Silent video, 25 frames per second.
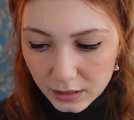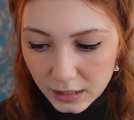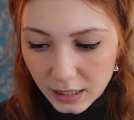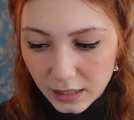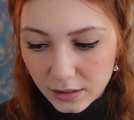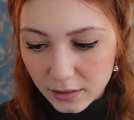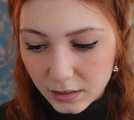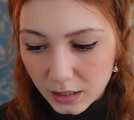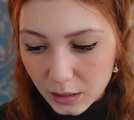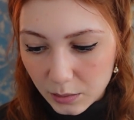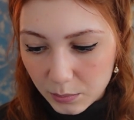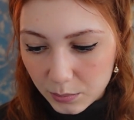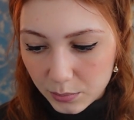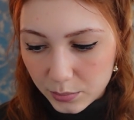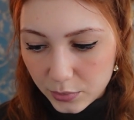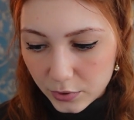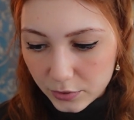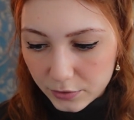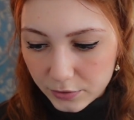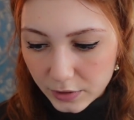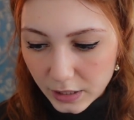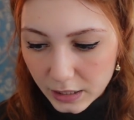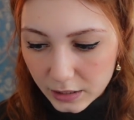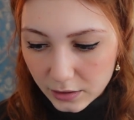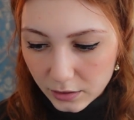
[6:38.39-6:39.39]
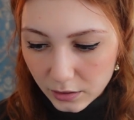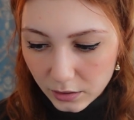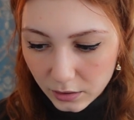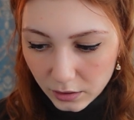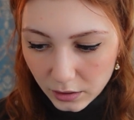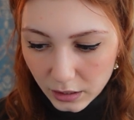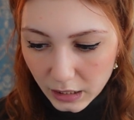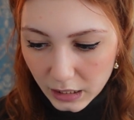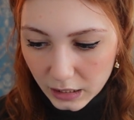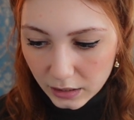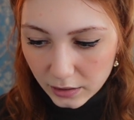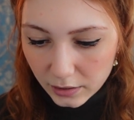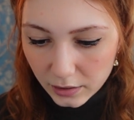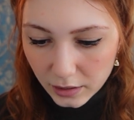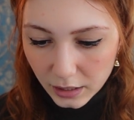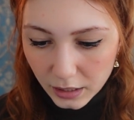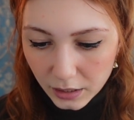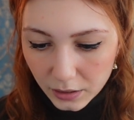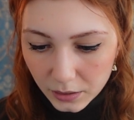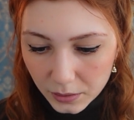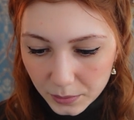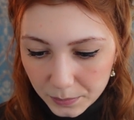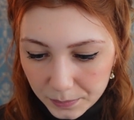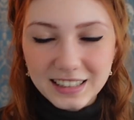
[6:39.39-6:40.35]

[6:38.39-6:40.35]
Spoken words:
and they provide the link there.